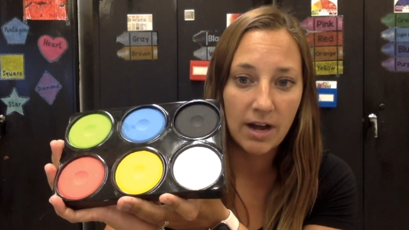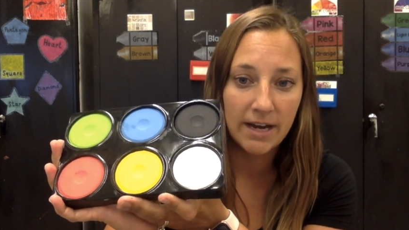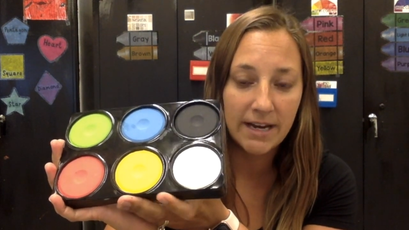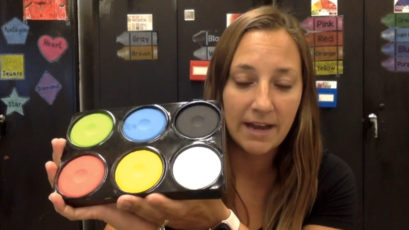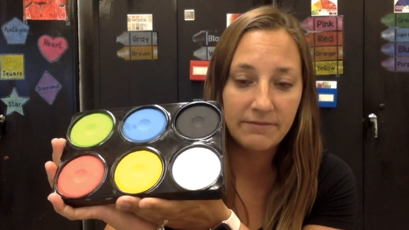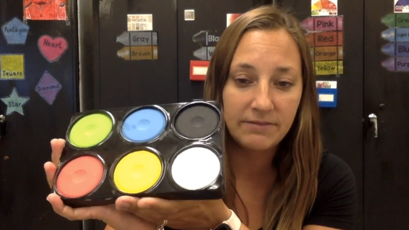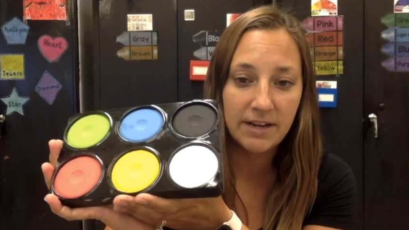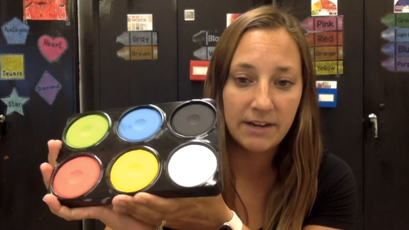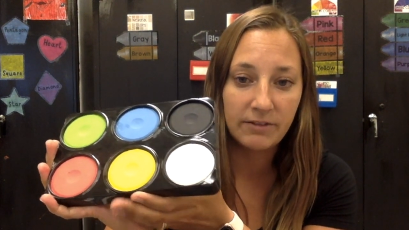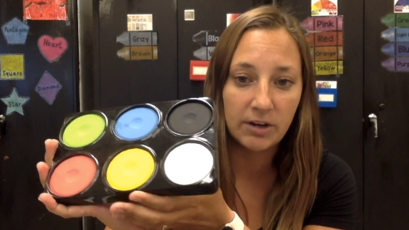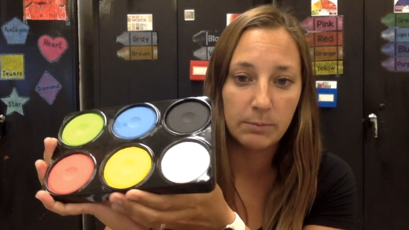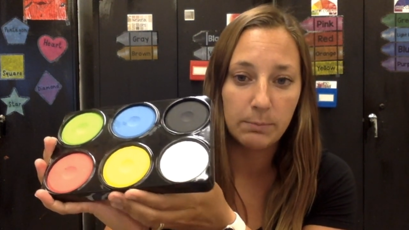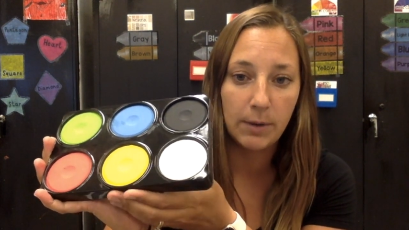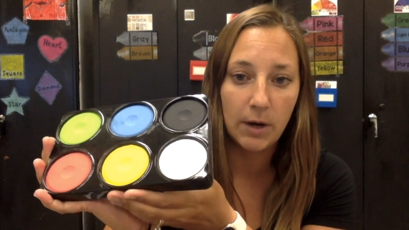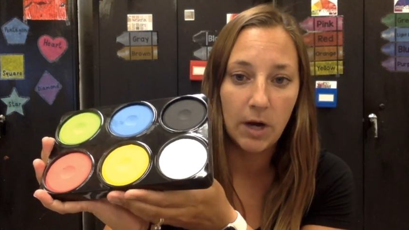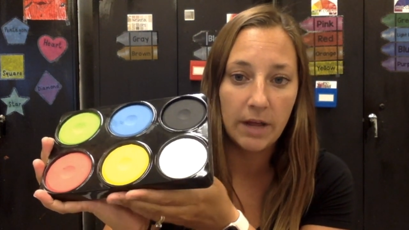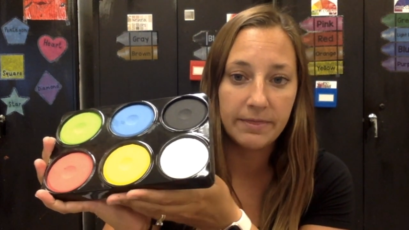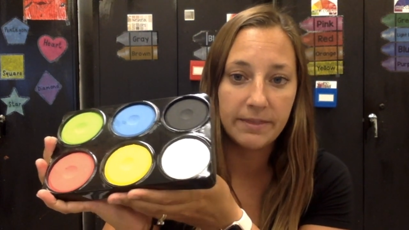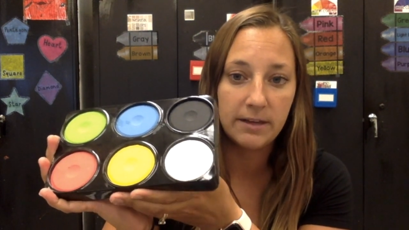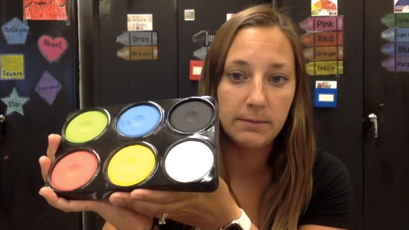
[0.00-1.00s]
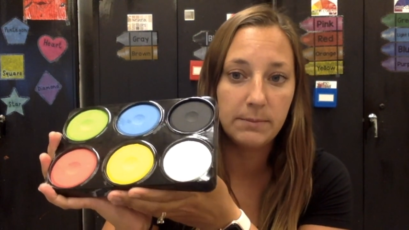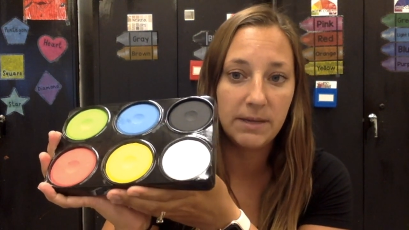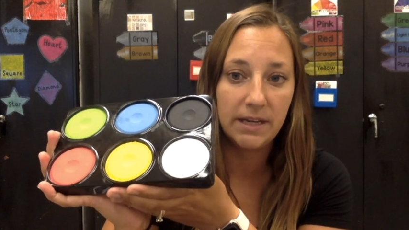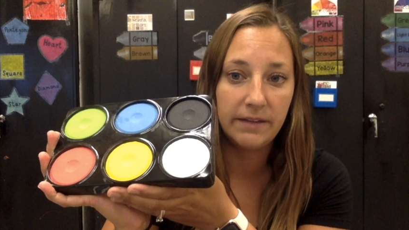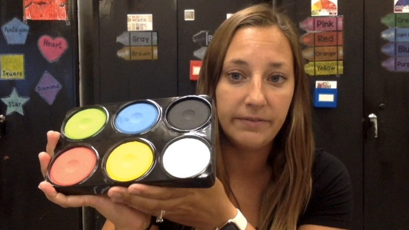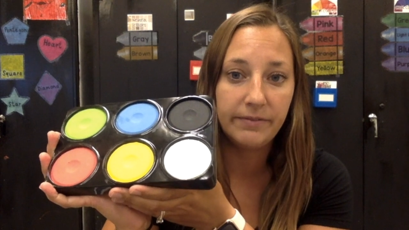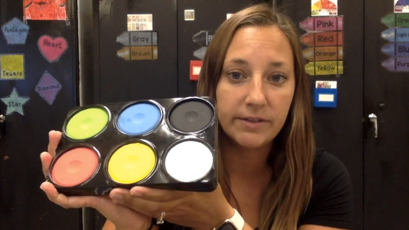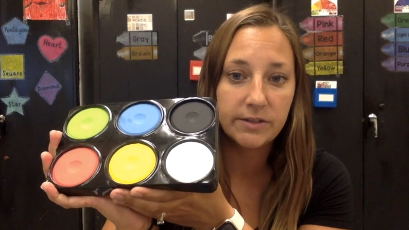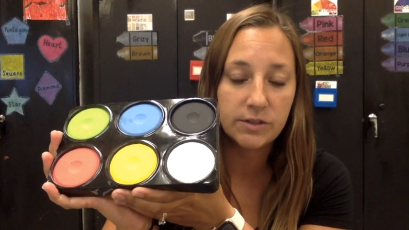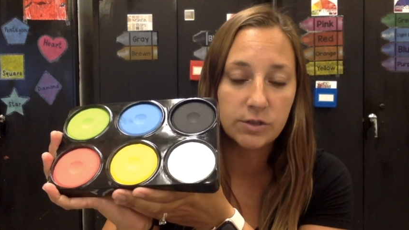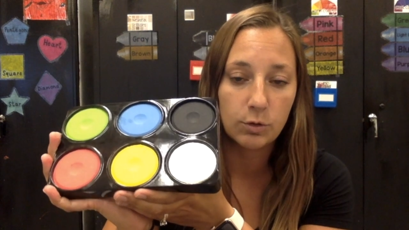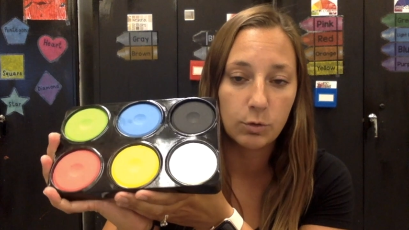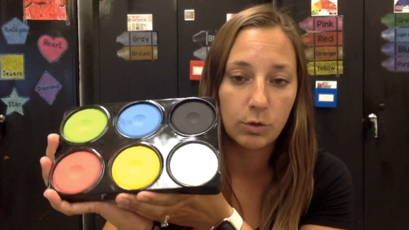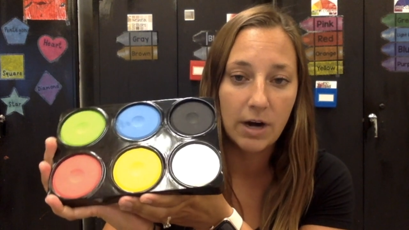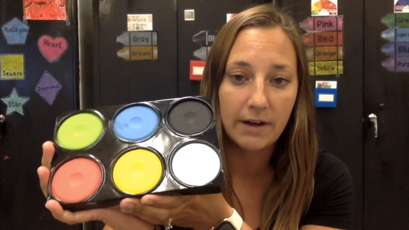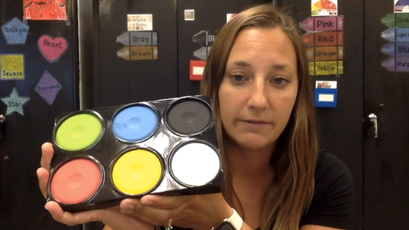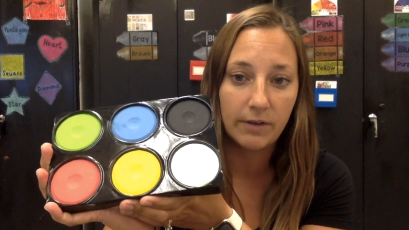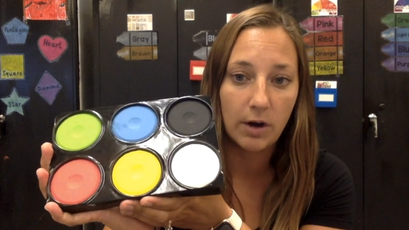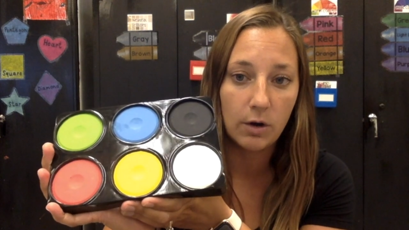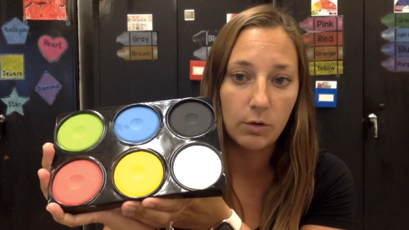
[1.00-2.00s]
I've never bought them in the store.
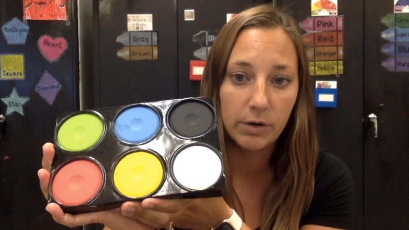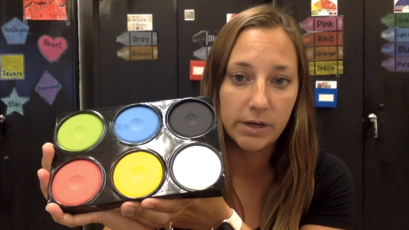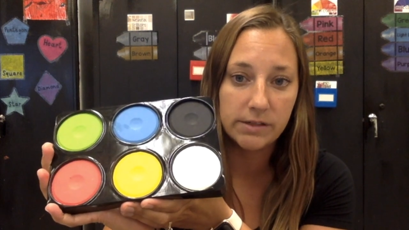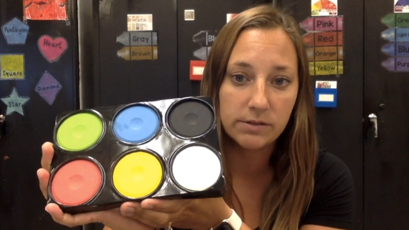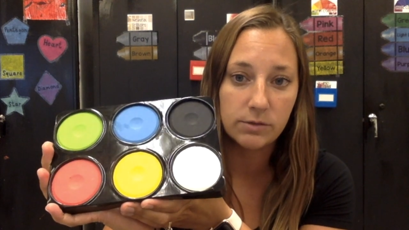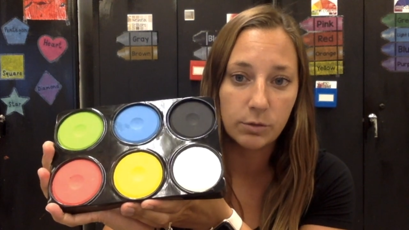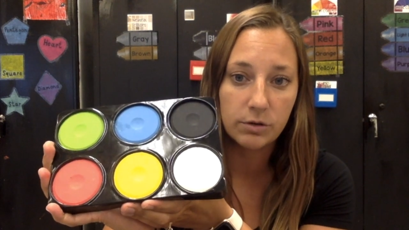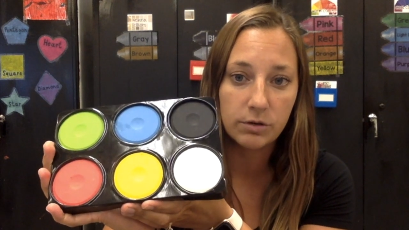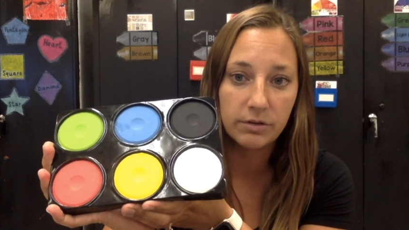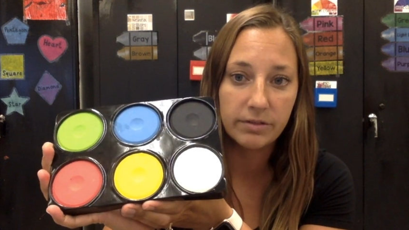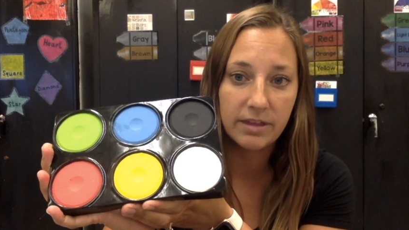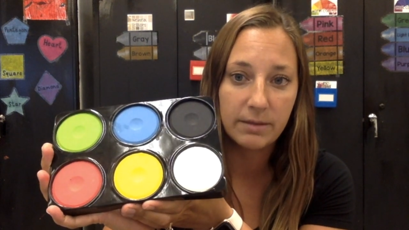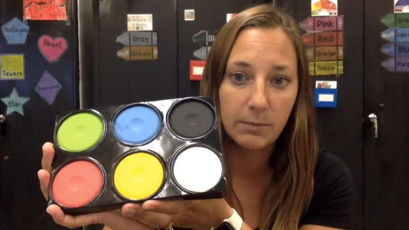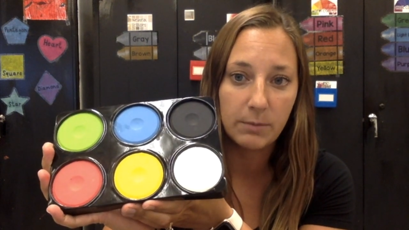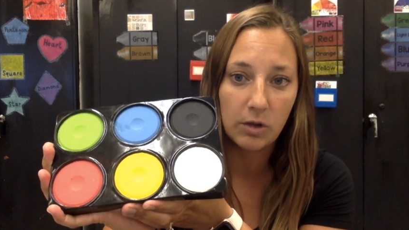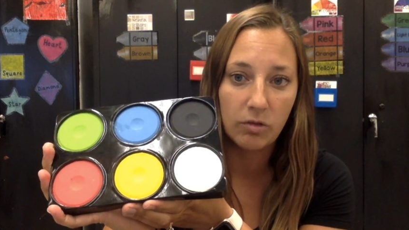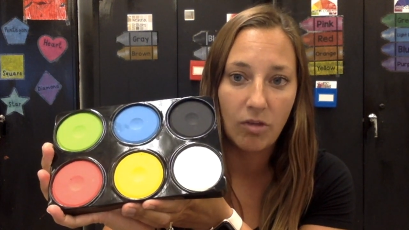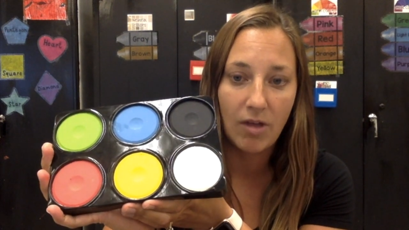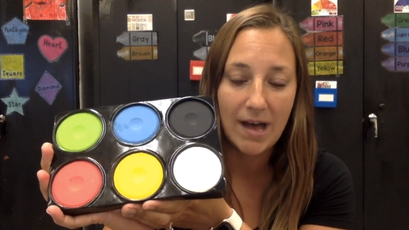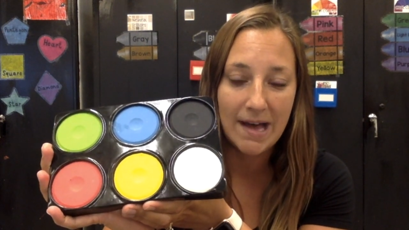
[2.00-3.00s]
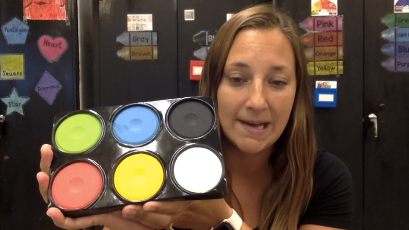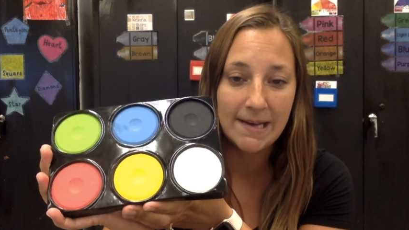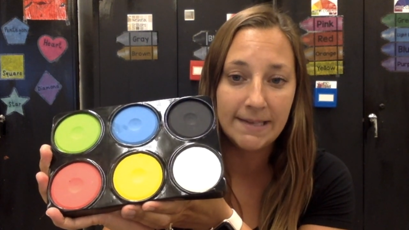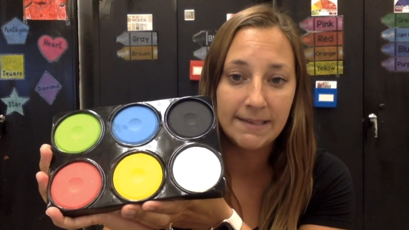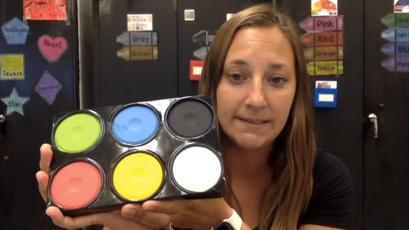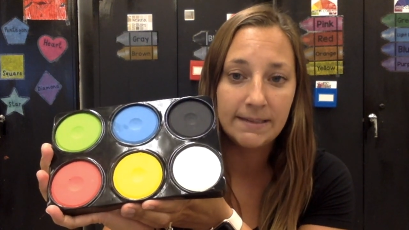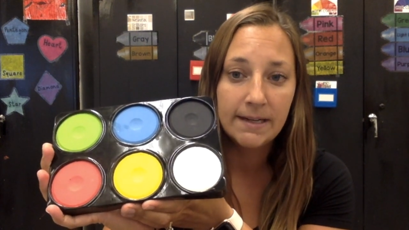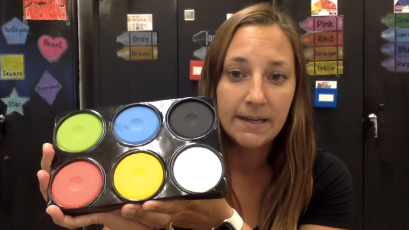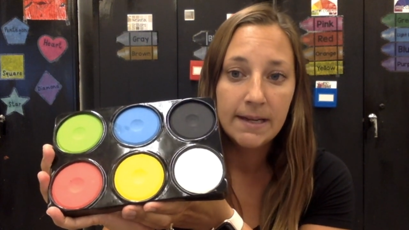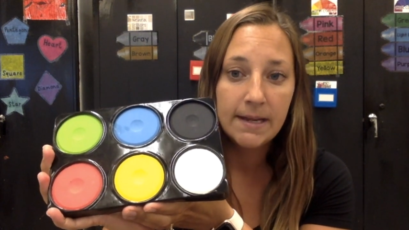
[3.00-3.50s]
I've always ordered them online.